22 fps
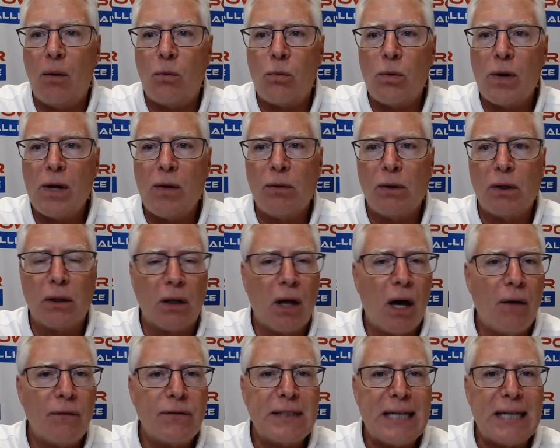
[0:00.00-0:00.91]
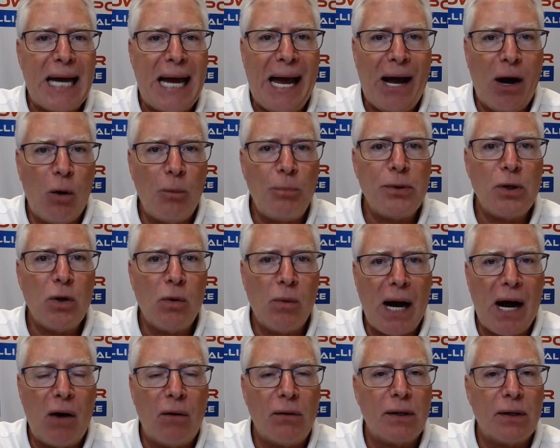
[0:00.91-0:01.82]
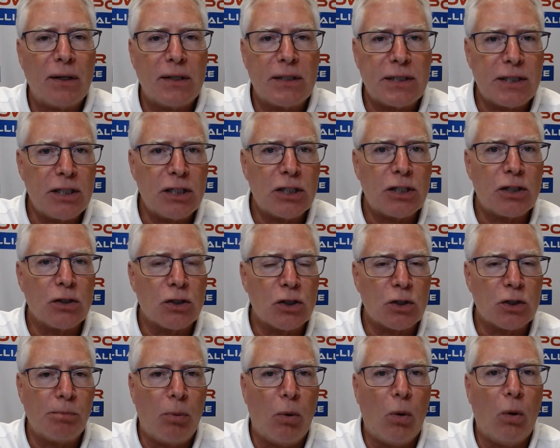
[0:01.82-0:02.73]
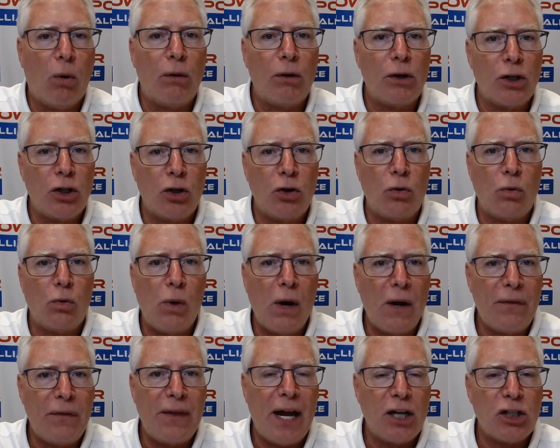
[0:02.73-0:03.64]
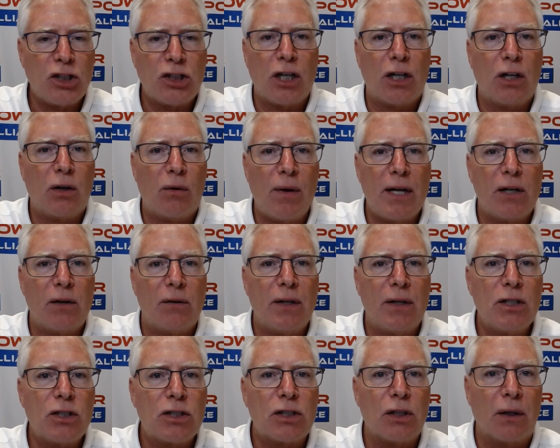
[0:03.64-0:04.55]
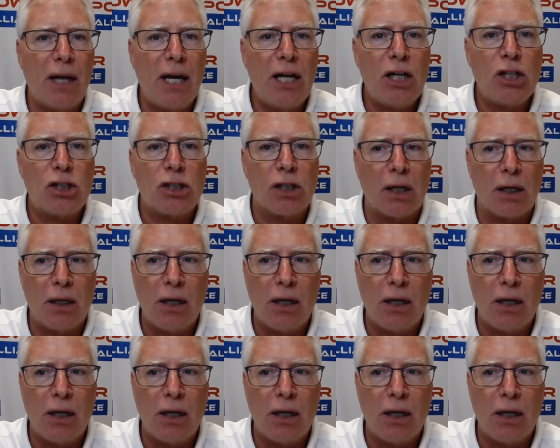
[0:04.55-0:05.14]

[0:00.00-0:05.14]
we would love to help you out, assist and support you with that generator installation.